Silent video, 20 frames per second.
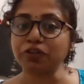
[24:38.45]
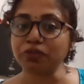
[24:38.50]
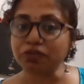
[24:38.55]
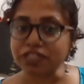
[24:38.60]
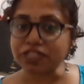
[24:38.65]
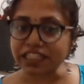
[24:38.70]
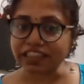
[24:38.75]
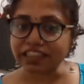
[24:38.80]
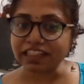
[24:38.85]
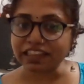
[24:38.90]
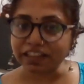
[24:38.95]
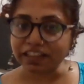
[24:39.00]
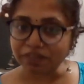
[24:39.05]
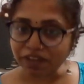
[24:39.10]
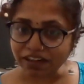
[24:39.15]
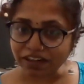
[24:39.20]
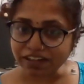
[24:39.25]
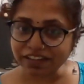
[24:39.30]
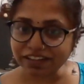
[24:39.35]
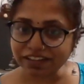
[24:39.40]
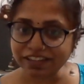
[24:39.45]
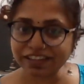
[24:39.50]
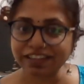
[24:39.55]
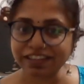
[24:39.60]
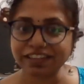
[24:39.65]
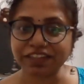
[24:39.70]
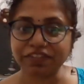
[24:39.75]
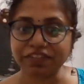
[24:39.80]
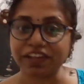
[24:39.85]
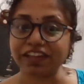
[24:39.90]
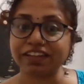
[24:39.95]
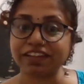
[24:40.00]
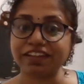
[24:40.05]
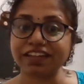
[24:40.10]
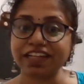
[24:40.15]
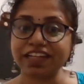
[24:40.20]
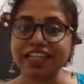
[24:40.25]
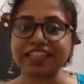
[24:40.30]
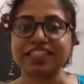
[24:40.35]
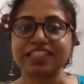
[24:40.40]
to Rujita
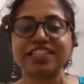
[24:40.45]
Divekar.